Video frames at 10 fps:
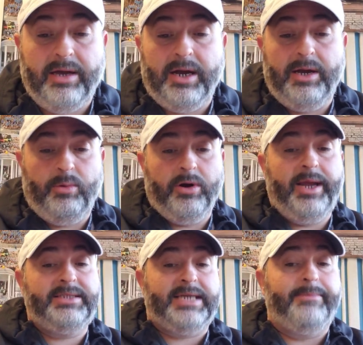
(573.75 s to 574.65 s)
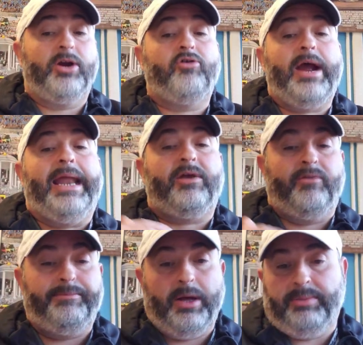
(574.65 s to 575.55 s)
All right. We're a democratic
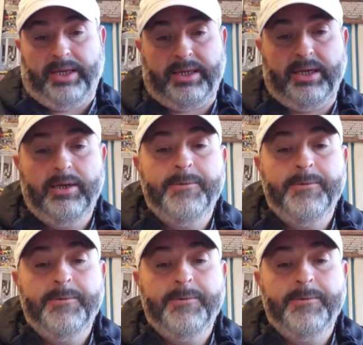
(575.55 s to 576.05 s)
republic.